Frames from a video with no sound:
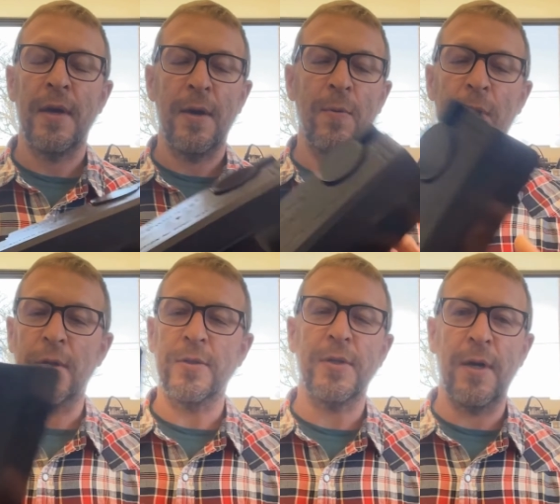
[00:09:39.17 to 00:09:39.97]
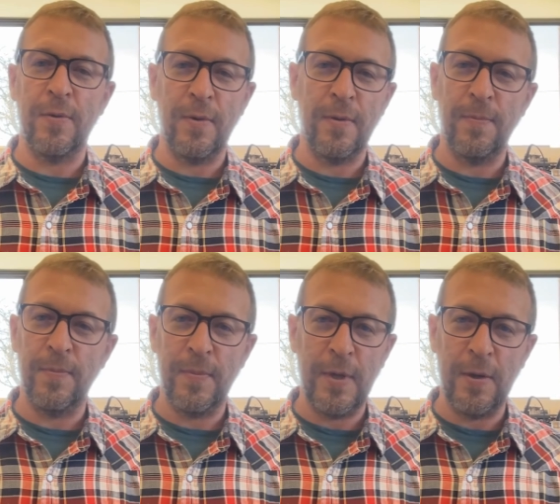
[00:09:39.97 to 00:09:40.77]
While in
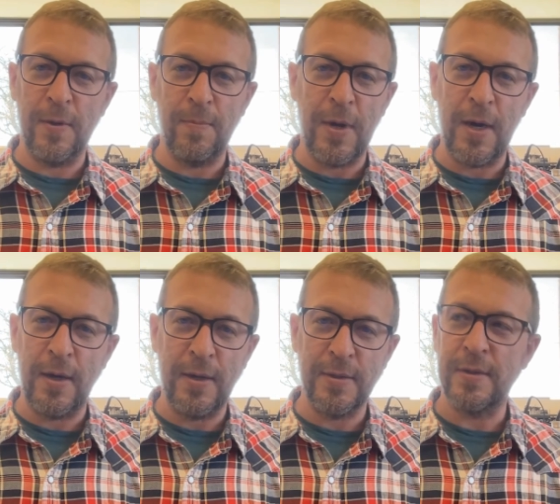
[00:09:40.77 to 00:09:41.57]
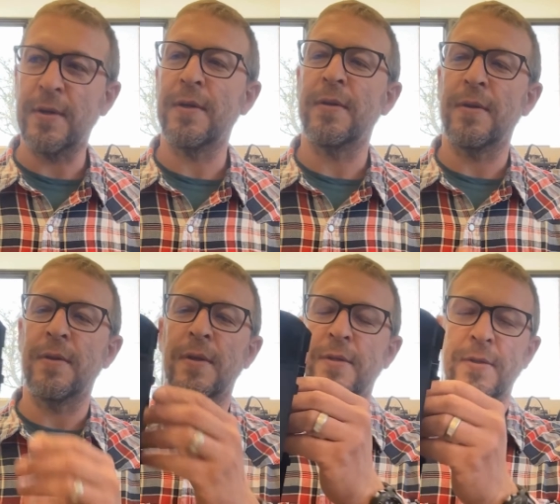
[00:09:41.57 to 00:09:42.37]
general, the body
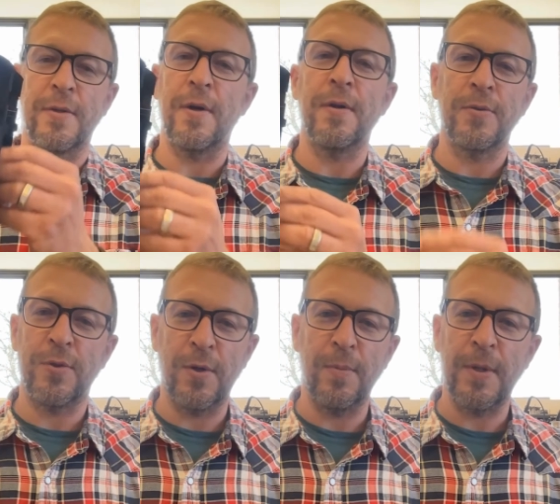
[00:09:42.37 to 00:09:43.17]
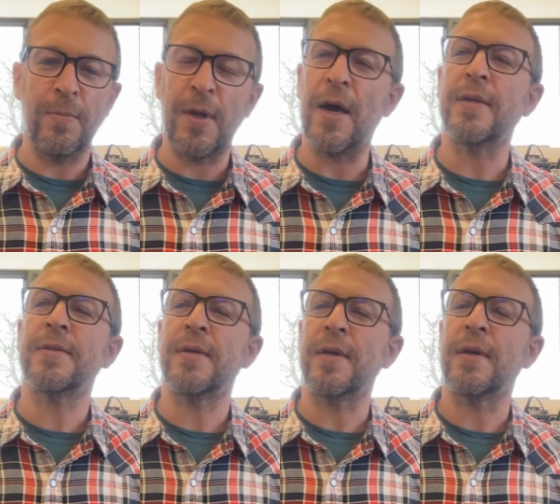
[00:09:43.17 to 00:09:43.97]
this is all German
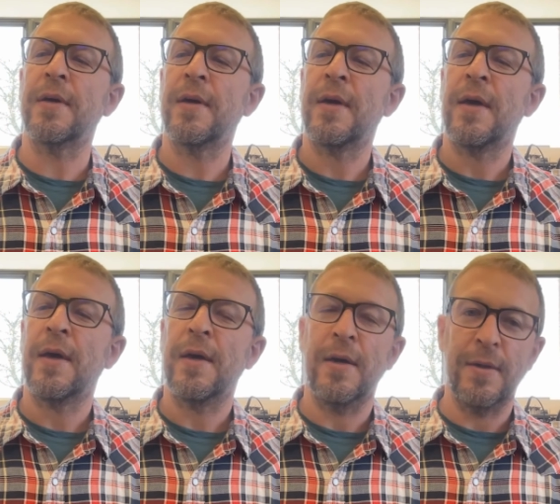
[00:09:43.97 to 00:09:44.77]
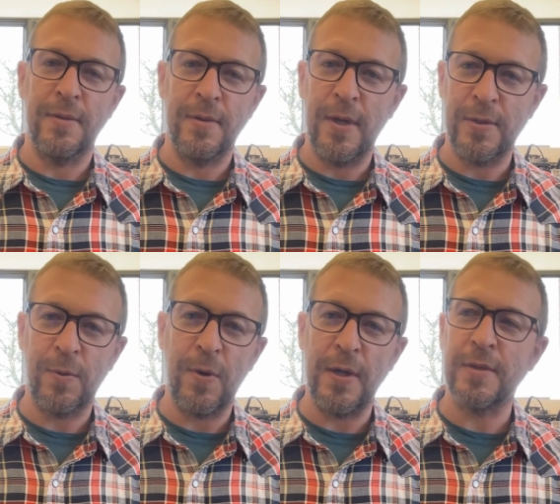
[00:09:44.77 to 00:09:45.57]
plastic. It's
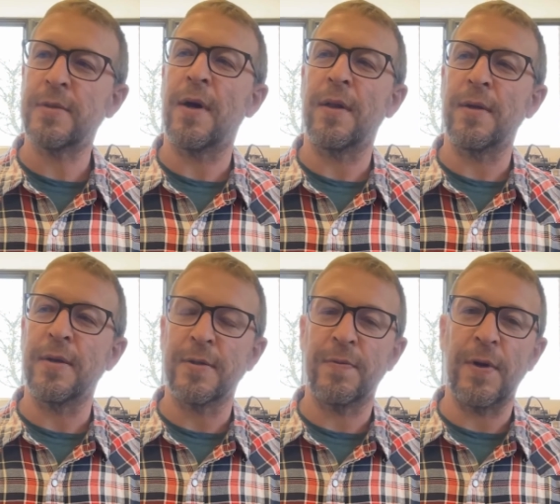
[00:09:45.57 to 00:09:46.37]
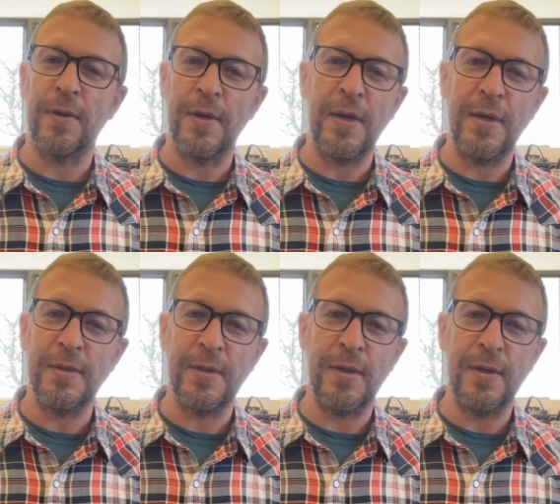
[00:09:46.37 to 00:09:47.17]
quite solid. It's fairly
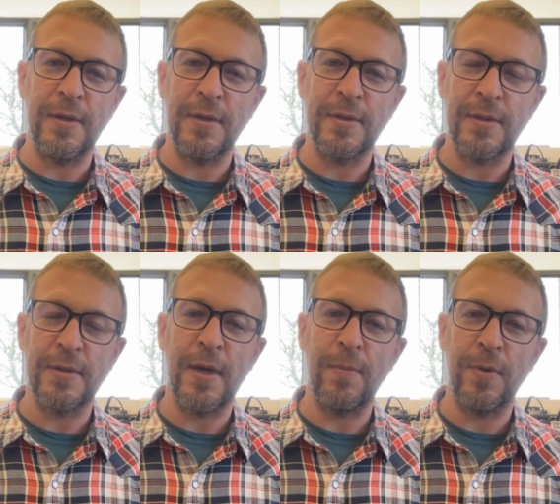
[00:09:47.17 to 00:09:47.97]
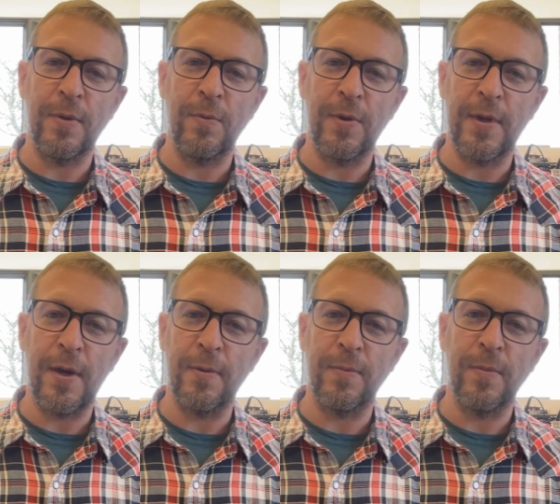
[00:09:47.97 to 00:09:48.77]
easy to disassemble
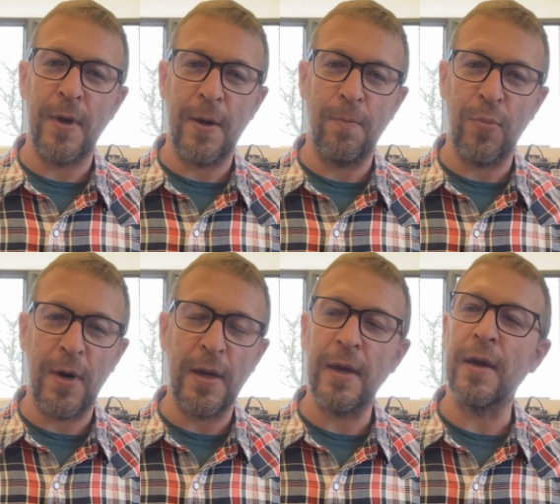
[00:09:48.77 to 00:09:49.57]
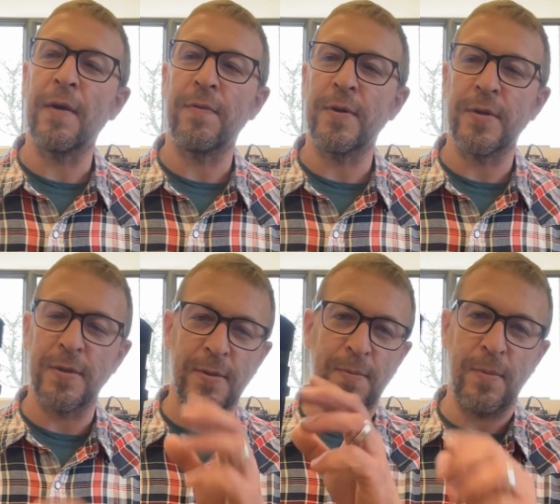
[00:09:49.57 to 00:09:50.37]
without breaking if you
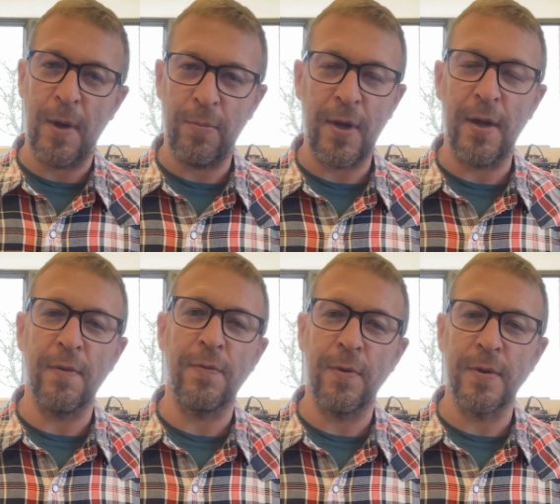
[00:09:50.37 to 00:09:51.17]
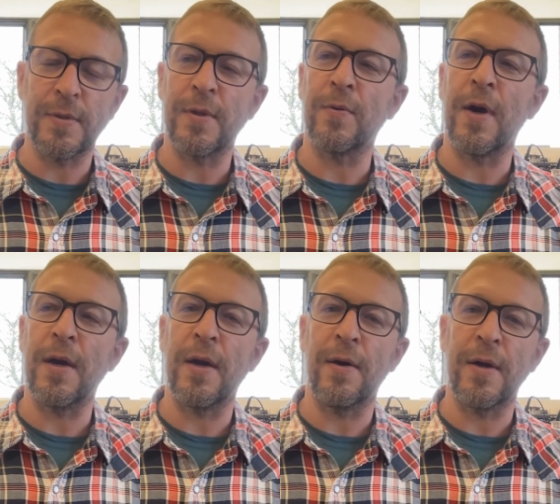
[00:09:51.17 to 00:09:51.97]
just apply the force in the
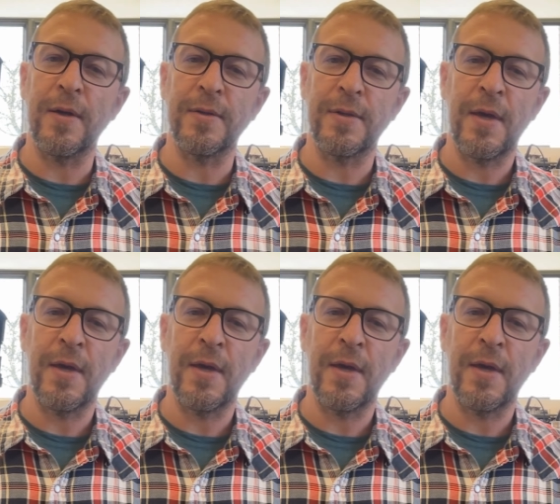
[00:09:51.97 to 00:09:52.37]
right areas.